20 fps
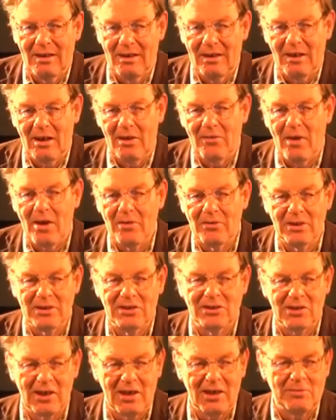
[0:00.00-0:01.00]
uh, around
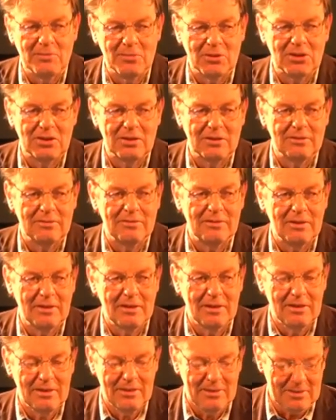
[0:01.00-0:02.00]
these themes,
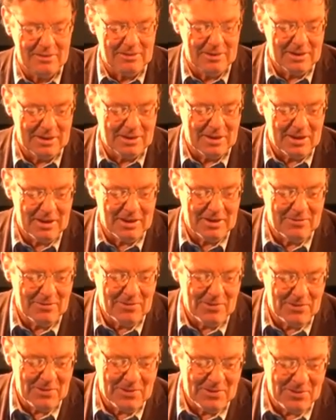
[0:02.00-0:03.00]

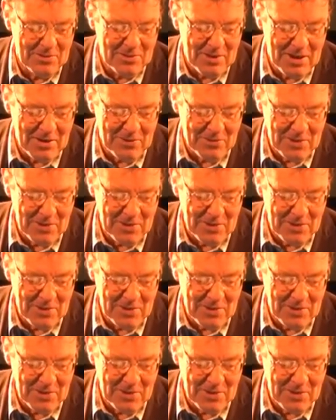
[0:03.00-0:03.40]
uh,